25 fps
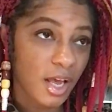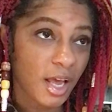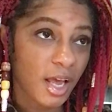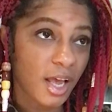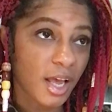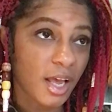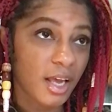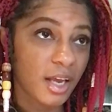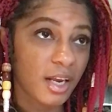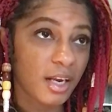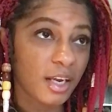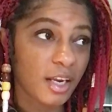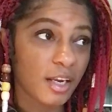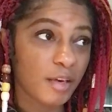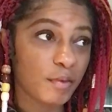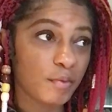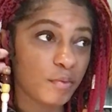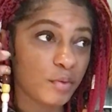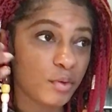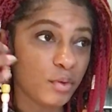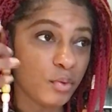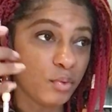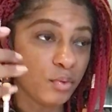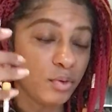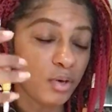And if
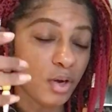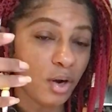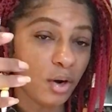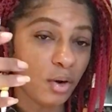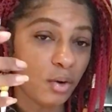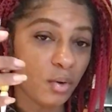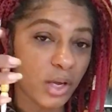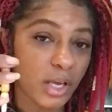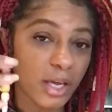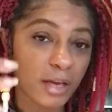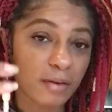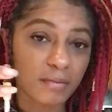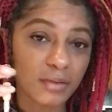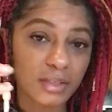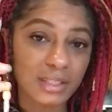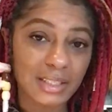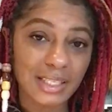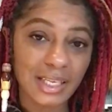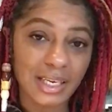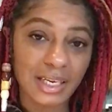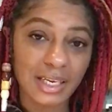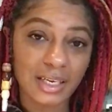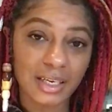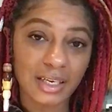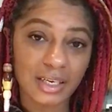you know,
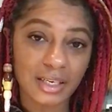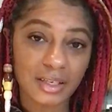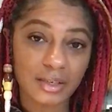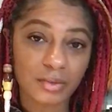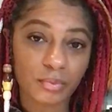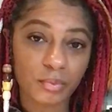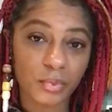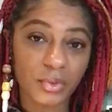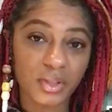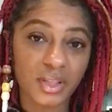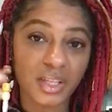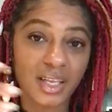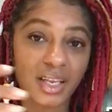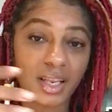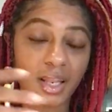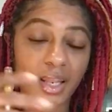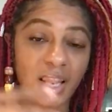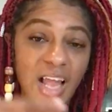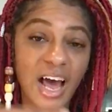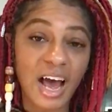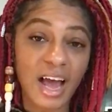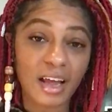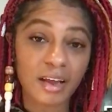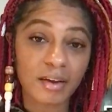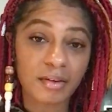everything within
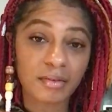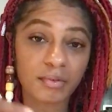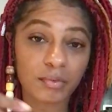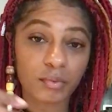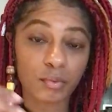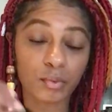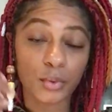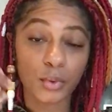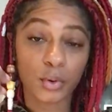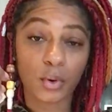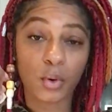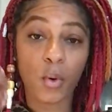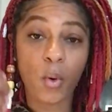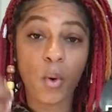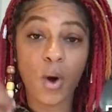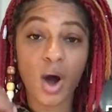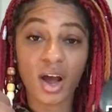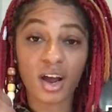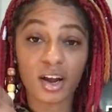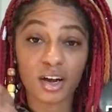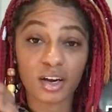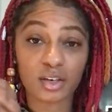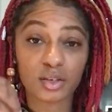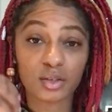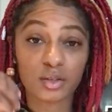life
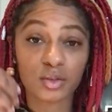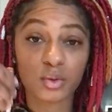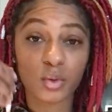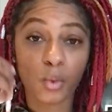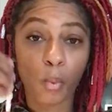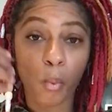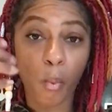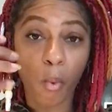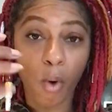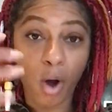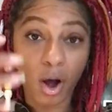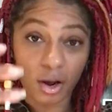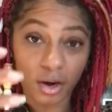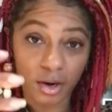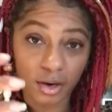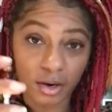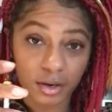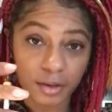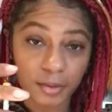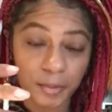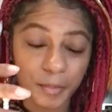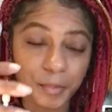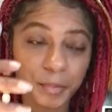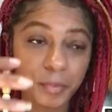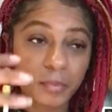requires water.
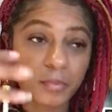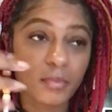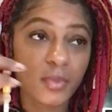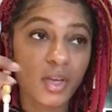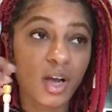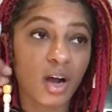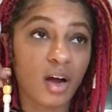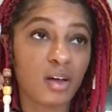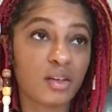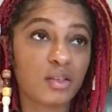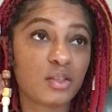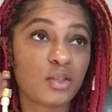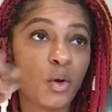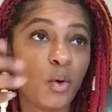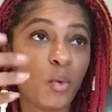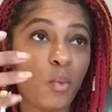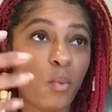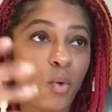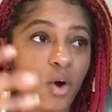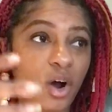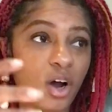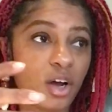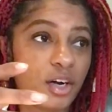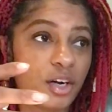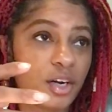Also,
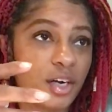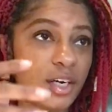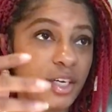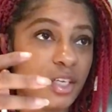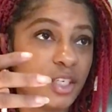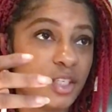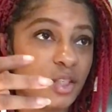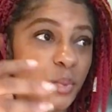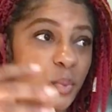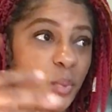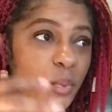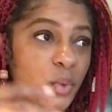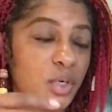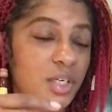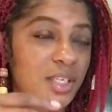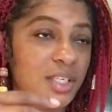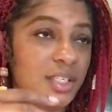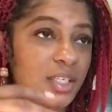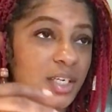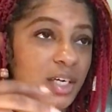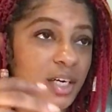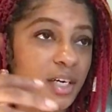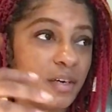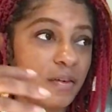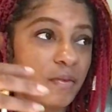water is
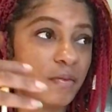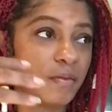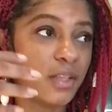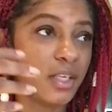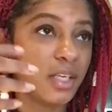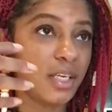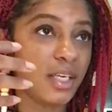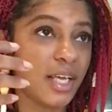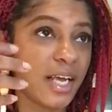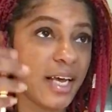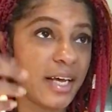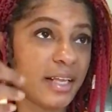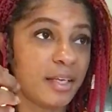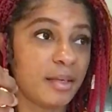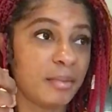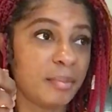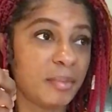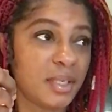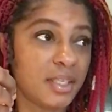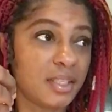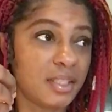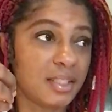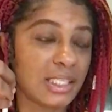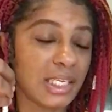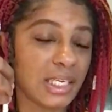one of the
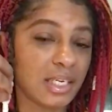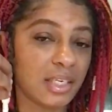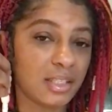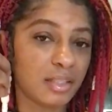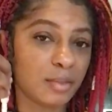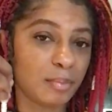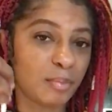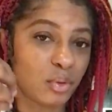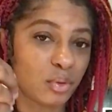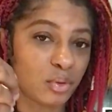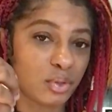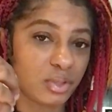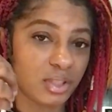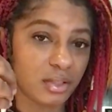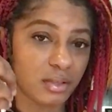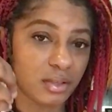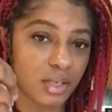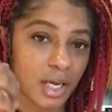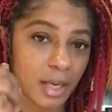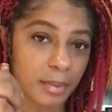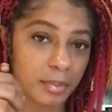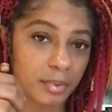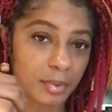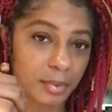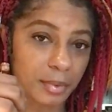elements that is most
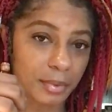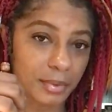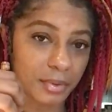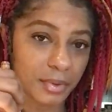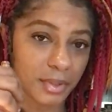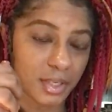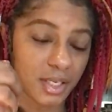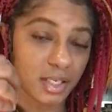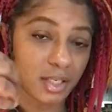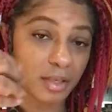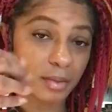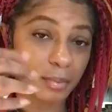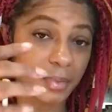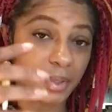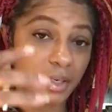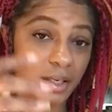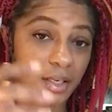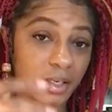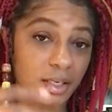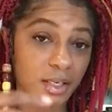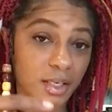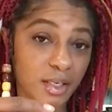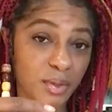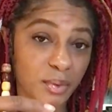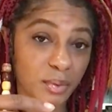adaptable. It could be a
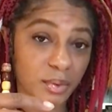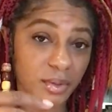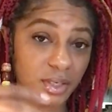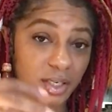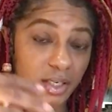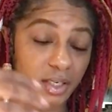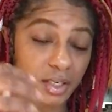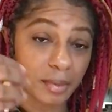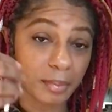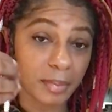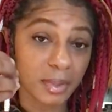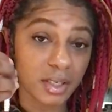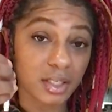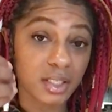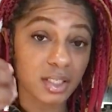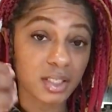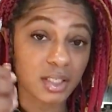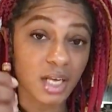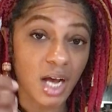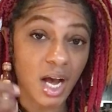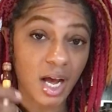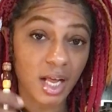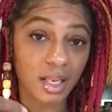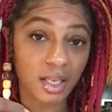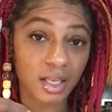liquid, it could be a
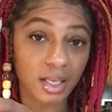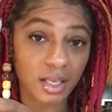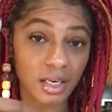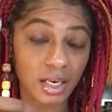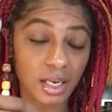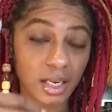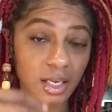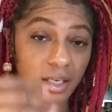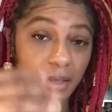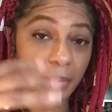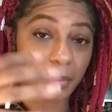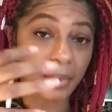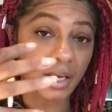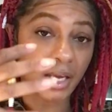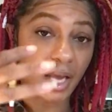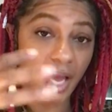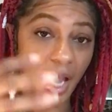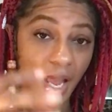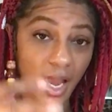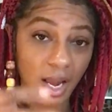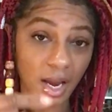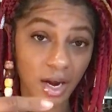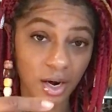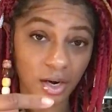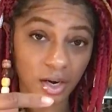solid, it could be an
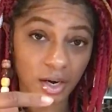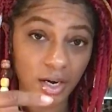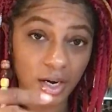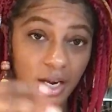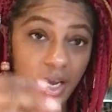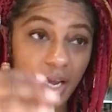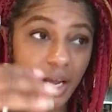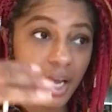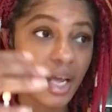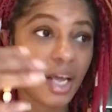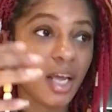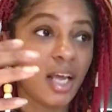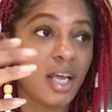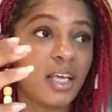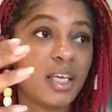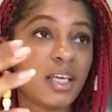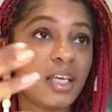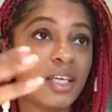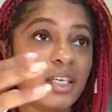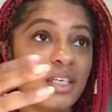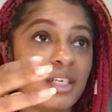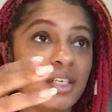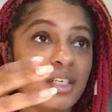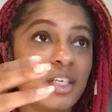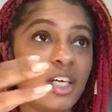air. It
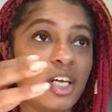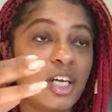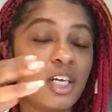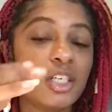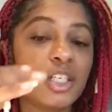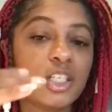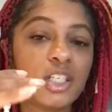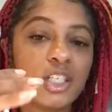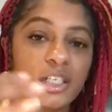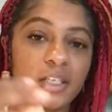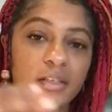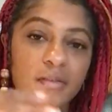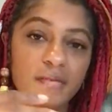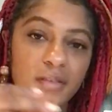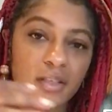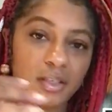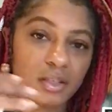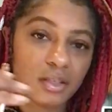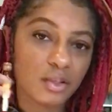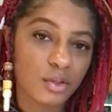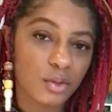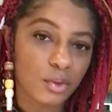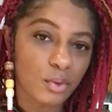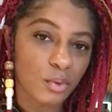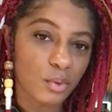can shift
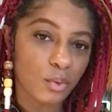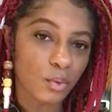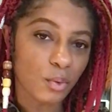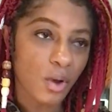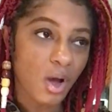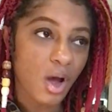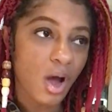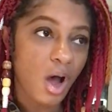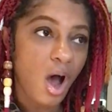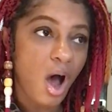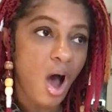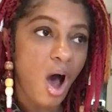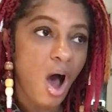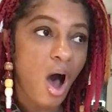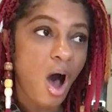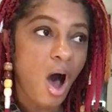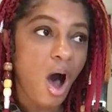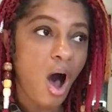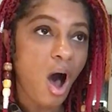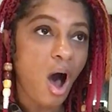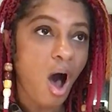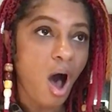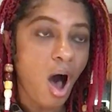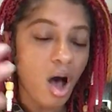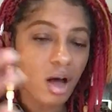into
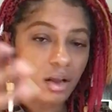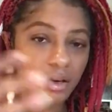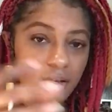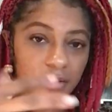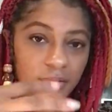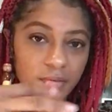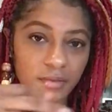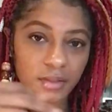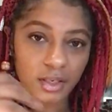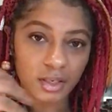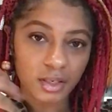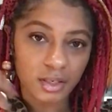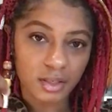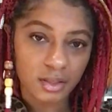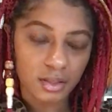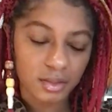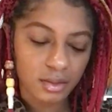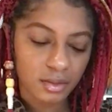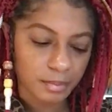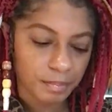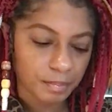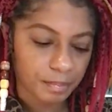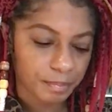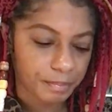all of these.